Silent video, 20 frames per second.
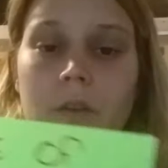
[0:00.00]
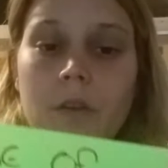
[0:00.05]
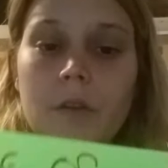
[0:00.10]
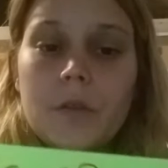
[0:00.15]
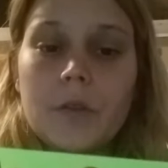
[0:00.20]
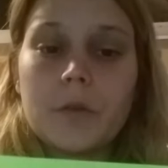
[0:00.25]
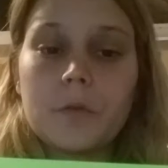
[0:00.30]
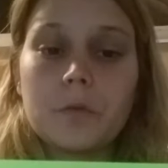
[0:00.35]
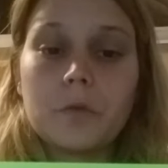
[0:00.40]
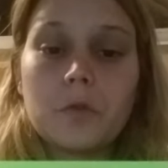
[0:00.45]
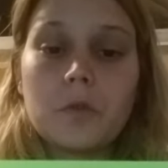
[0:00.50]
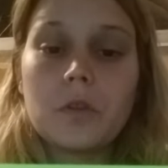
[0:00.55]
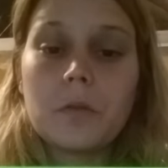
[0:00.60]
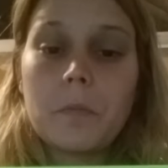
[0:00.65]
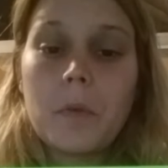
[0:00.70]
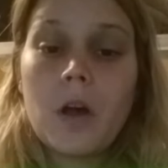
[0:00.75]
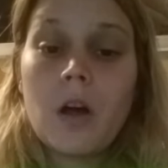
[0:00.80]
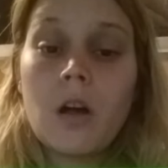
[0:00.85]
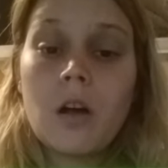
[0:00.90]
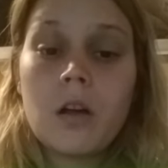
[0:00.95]
The rule
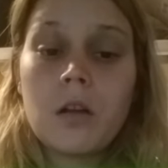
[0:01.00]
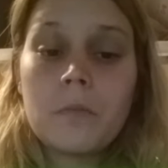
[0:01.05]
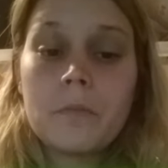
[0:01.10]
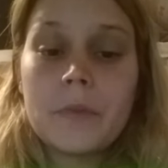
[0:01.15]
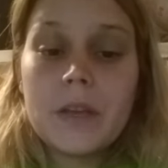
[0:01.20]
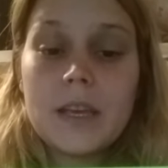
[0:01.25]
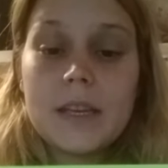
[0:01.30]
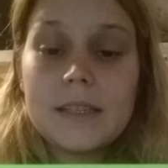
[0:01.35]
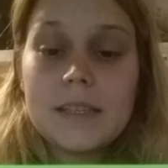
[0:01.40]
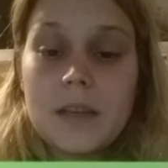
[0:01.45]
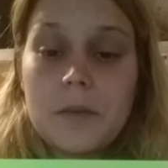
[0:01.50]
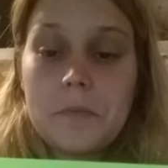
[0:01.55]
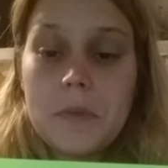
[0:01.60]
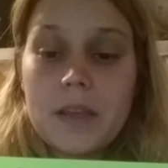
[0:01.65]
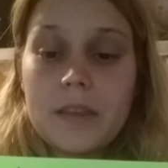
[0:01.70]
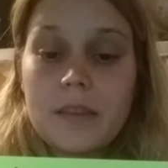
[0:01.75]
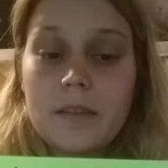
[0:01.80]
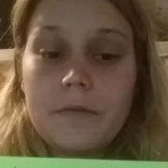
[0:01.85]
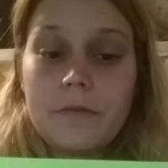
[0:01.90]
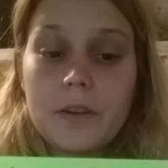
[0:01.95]
of palm is a
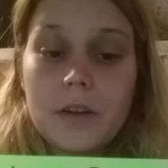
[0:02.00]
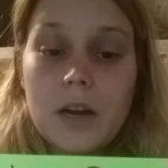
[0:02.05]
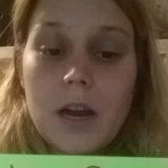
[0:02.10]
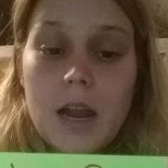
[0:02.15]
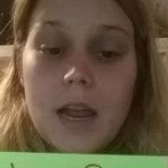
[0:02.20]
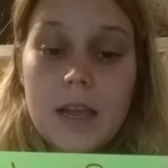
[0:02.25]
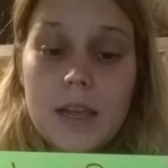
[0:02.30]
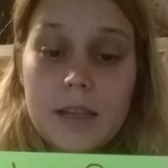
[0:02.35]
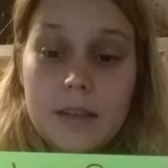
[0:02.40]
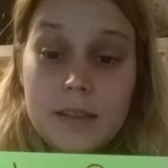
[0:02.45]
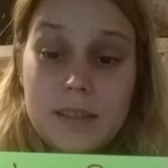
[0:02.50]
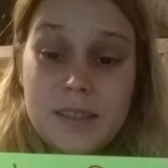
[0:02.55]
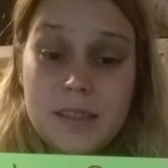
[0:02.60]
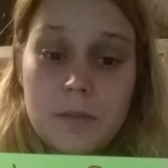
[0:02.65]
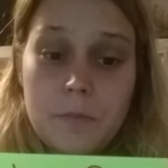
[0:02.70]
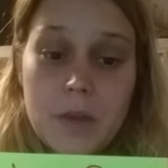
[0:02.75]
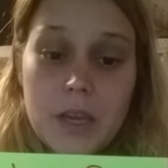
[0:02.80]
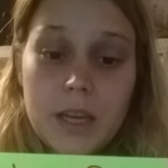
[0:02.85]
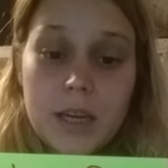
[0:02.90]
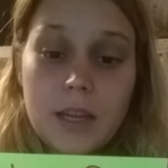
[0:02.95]
method for
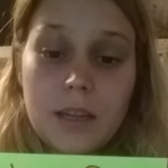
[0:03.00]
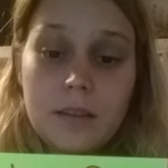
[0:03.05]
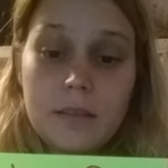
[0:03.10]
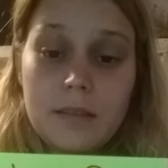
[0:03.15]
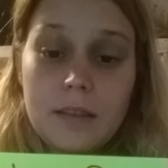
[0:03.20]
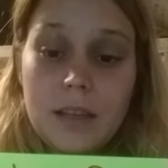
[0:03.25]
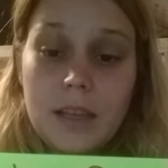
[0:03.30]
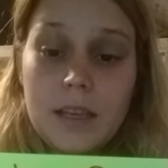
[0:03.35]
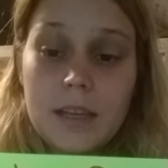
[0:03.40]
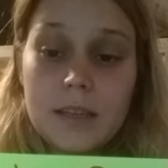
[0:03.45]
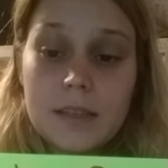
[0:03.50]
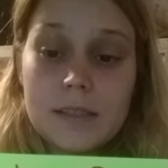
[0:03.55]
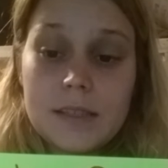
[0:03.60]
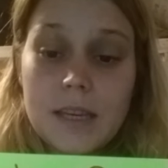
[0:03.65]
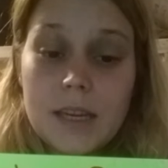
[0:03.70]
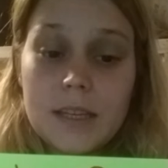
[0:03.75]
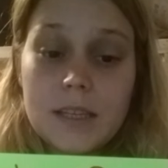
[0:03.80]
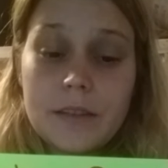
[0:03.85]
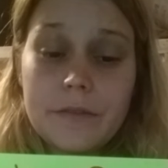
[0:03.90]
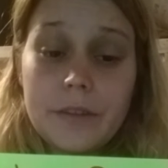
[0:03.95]
estimating the
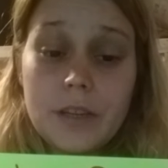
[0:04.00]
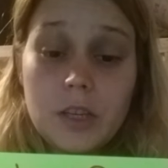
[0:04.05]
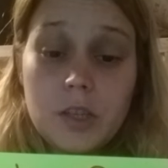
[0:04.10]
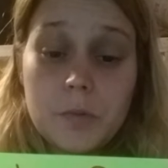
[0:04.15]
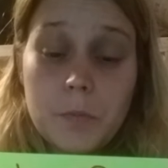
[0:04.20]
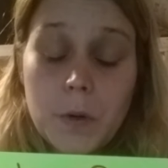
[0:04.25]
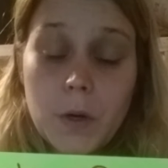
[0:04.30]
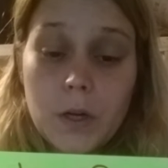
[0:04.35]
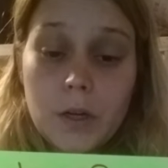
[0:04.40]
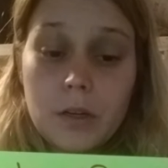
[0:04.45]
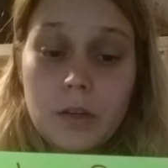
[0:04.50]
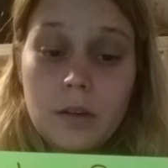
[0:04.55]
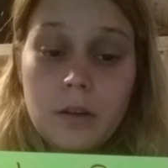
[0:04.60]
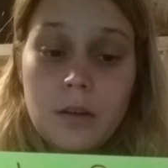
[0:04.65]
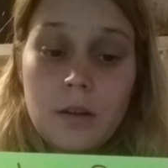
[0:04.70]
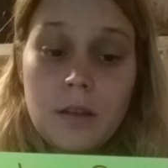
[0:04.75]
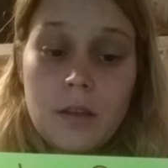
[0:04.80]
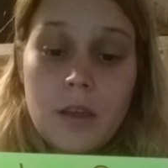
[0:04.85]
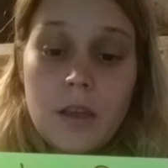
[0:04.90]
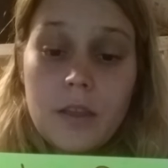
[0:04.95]
extent of each burn.
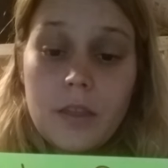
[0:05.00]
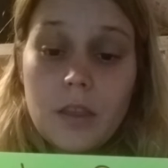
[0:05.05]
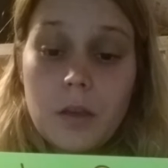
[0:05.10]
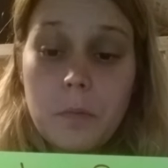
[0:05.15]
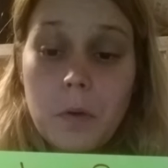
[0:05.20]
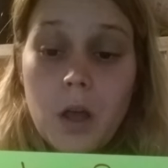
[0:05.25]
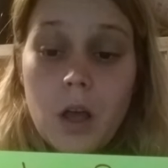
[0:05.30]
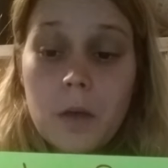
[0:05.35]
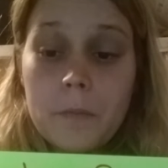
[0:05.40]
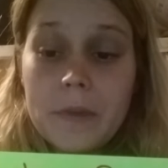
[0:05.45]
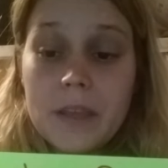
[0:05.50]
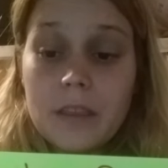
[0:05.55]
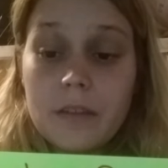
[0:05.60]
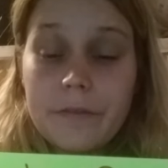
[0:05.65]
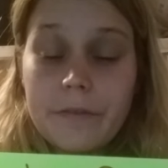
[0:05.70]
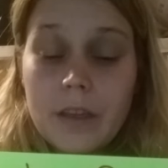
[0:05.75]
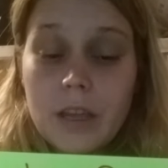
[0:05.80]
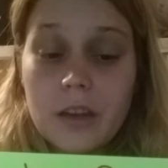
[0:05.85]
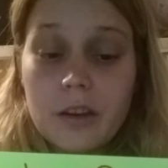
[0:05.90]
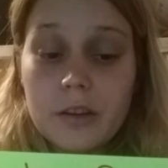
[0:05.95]
The palm in the
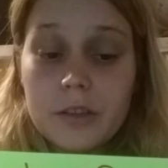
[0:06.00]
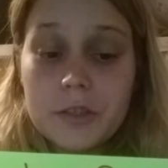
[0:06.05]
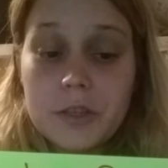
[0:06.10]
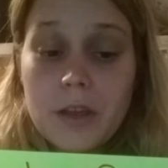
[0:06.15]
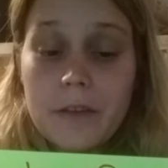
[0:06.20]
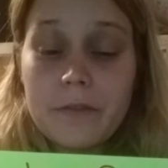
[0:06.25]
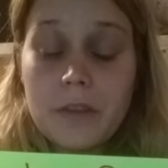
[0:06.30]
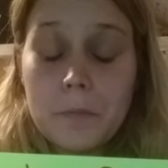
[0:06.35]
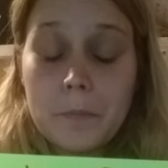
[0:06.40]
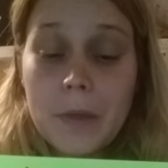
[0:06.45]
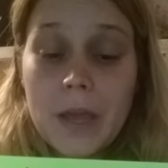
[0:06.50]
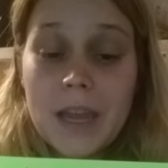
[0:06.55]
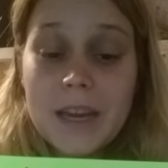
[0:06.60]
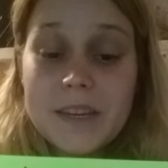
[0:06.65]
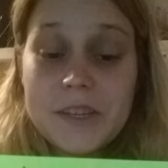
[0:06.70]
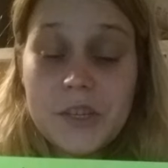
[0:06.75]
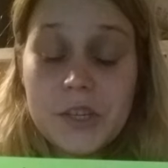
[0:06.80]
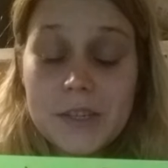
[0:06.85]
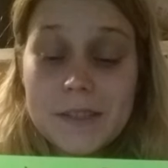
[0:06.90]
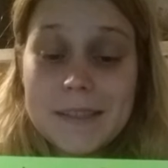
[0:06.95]
fingers of the
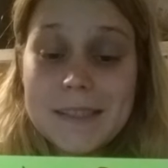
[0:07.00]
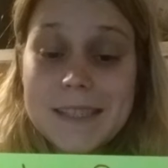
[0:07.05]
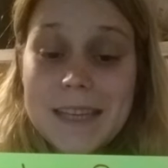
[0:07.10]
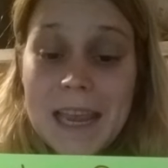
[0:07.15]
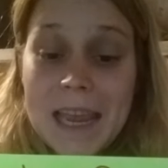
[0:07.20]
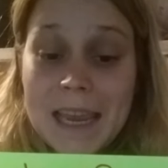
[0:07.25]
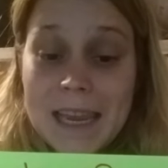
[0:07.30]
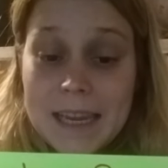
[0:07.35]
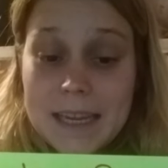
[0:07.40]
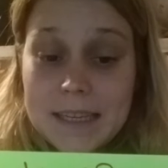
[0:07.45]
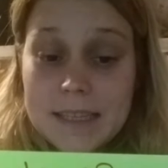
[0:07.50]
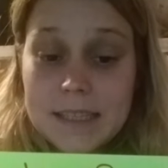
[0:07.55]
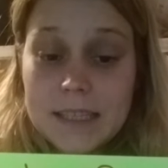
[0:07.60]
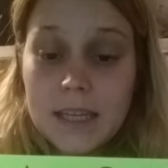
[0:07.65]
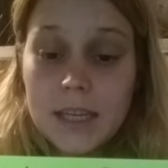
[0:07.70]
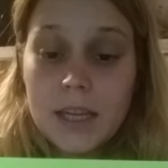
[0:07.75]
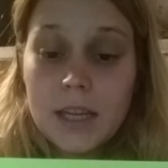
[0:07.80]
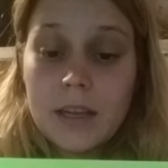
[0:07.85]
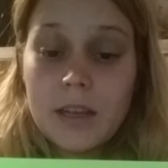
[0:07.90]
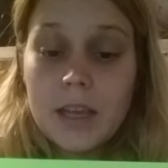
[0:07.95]
patient's hand
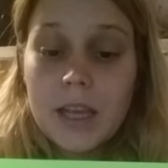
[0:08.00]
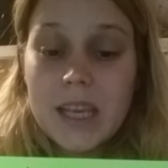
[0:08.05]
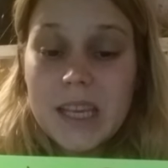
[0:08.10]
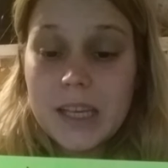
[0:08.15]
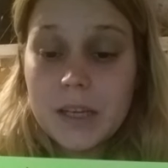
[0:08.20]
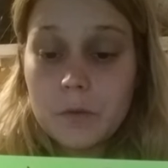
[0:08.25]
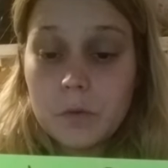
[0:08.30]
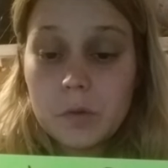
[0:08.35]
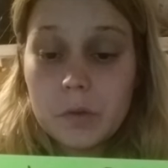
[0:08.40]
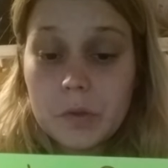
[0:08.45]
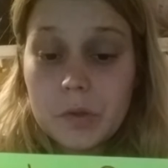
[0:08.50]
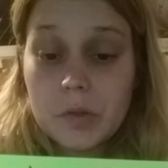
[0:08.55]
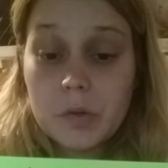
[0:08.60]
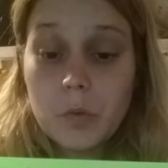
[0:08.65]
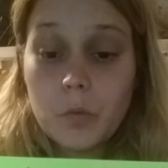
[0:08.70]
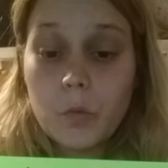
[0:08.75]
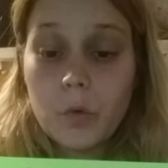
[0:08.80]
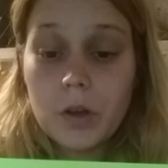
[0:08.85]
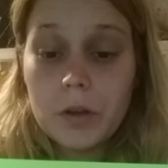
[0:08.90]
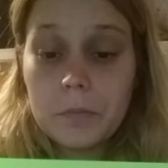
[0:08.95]
equals
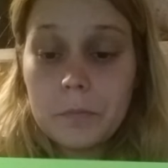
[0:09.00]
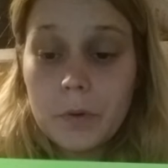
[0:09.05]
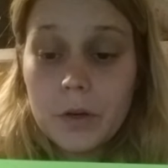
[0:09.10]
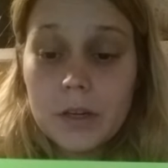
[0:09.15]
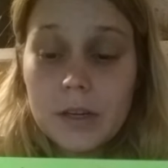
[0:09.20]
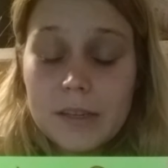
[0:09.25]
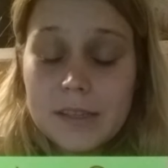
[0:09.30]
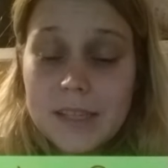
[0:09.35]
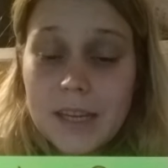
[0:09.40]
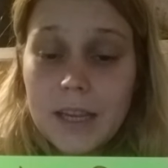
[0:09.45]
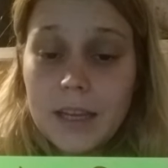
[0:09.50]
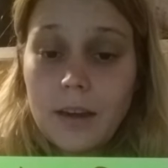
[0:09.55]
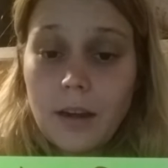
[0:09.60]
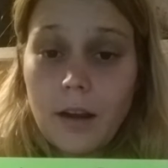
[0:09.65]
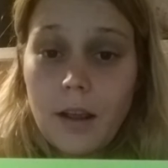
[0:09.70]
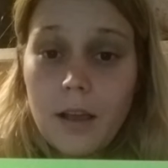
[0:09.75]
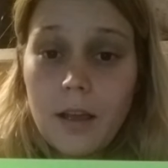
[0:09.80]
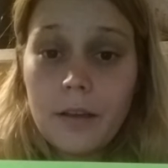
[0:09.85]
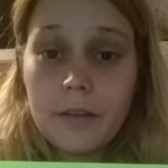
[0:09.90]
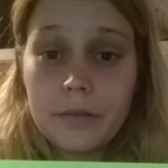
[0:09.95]
1%
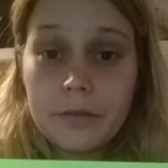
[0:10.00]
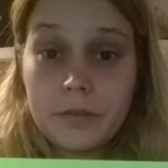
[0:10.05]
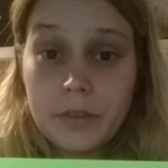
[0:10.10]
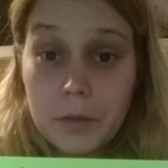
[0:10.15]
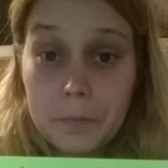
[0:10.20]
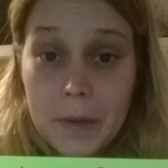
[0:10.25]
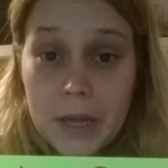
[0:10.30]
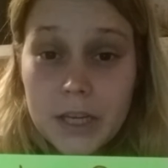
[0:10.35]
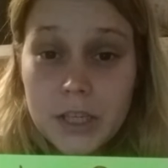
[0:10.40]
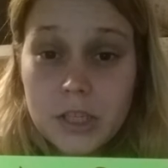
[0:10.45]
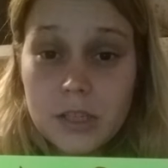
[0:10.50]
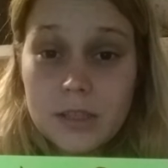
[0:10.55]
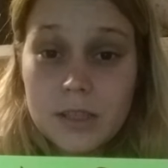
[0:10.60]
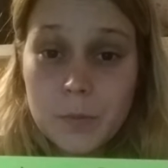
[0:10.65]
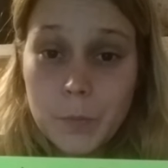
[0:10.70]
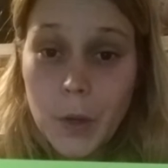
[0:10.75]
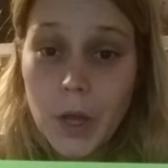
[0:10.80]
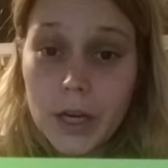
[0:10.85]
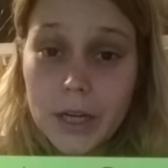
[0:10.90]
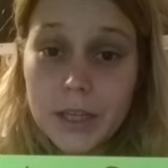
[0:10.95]
of the patient's
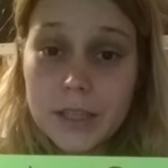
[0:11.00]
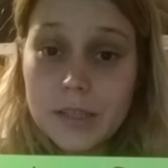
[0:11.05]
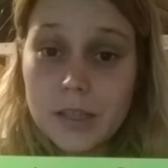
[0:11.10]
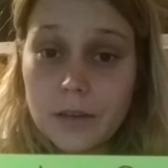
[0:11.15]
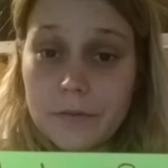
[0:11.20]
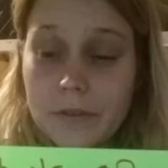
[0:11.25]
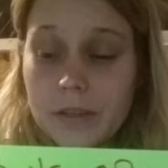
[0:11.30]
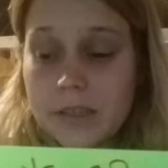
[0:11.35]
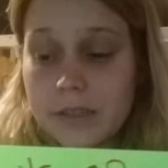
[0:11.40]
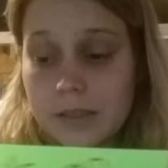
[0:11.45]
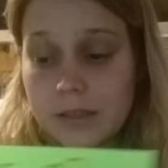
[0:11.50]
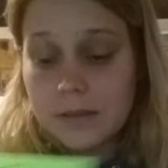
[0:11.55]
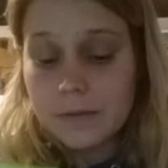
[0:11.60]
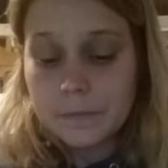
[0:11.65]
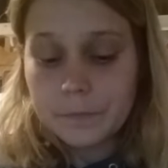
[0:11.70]
body surface.